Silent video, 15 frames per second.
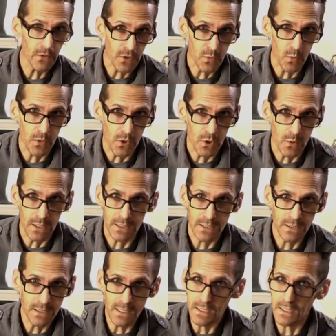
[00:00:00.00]
this with you is
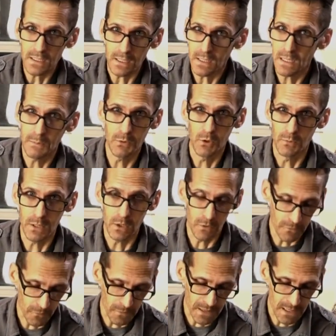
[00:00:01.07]
this is a typical
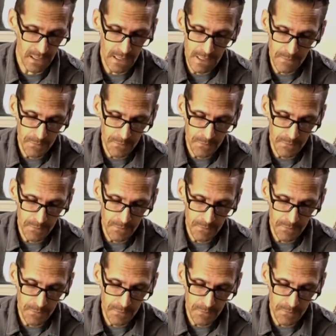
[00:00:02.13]
meal for me.